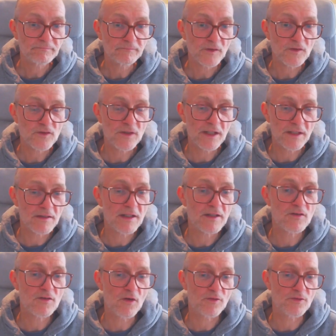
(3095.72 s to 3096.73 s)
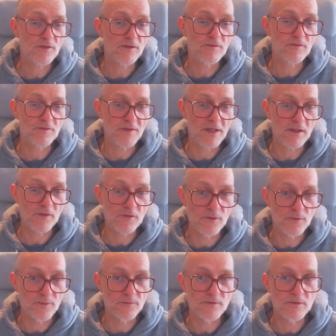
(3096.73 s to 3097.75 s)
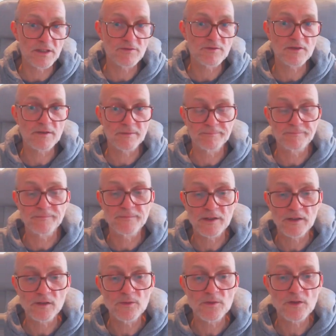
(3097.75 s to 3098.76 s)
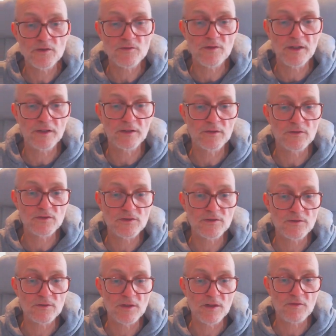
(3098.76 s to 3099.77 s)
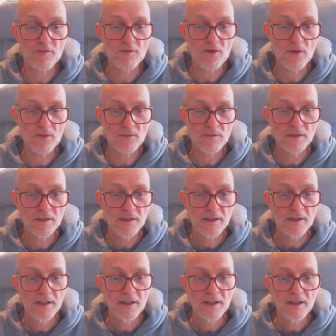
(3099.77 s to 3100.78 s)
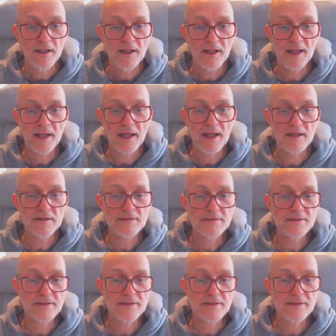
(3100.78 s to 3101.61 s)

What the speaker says: so that it often failed to give the glucose values to their phone, and